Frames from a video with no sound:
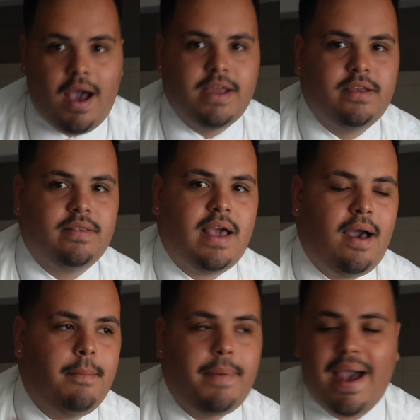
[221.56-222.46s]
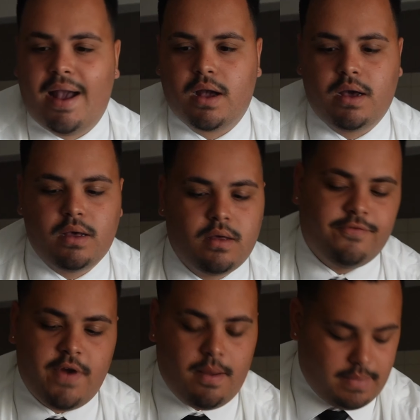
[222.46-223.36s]
I just got back
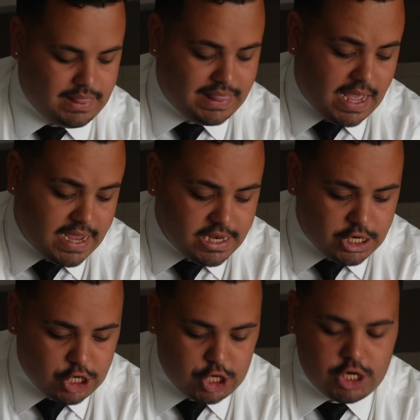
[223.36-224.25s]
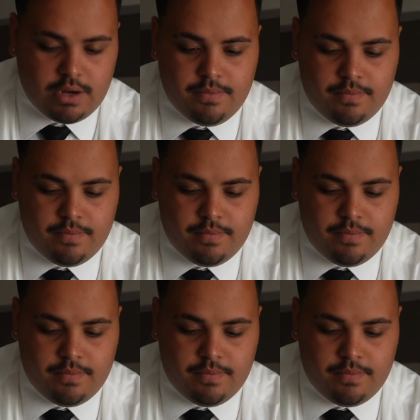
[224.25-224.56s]
from lunch.